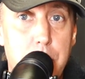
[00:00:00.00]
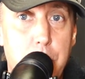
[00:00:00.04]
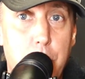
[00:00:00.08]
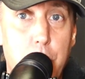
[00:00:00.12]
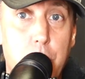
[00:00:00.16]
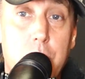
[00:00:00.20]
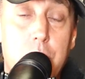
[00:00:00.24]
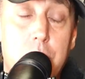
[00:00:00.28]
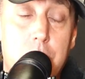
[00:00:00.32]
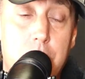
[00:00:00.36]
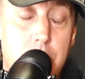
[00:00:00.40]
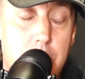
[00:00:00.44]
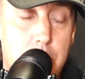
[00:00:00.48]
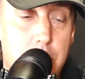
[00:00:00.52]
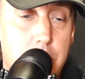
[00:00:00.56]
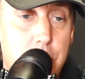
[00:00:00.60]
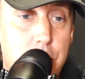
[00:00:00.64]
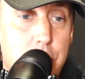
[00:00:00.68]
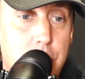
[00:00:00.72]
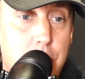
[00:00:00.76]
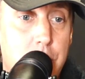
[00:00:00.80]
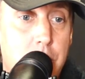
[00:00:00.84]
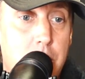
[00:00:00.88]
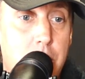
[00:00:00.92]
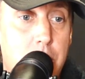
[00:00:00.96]
But during
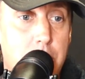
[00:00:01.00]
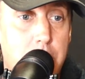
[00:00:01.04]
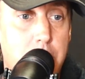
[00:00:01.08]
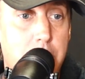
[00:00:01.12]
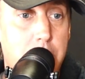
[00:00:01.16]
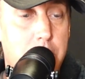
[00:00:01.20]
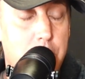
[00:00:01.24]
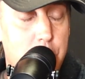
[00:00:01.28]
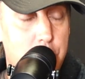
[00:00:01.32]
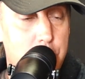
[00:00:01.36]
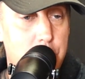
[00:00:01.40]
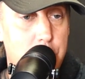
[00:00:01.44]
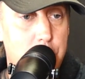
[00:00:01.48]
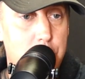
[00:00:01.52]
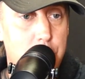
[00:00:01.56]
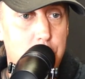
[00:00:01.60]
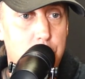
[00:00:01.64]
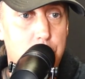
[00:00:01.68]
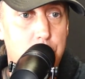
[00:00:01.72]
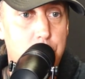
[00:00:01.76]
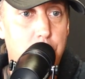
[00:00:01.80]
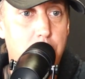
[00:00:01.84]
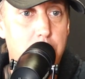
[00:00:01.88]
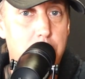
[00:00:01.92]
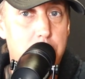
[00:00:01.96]
these interrogations,
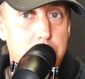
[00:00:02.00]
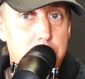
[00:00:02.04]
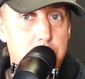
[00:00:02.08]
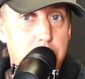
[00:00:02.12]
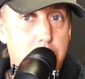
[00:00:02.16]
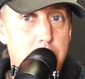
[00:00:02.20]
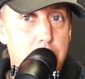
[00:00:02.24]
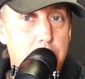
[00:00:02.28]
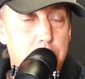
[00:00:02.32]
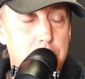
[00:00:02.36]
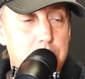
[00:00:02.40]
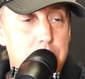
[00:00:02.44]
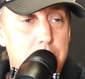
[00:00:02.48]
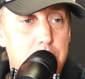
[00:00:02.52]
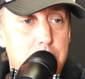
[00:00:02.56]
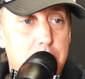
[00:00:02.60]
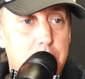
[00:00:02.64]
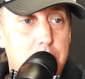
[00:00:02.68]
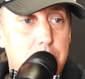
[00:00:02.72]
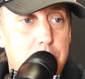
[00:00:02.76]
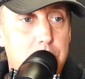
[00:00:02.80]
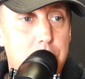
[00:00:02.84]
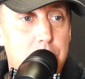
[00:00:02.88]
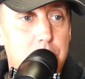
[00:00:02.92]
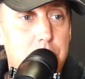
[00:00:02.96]
you find out
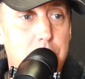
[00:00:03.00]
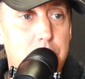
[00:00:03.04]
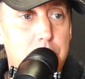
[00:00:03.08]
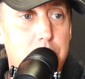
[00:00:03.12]
that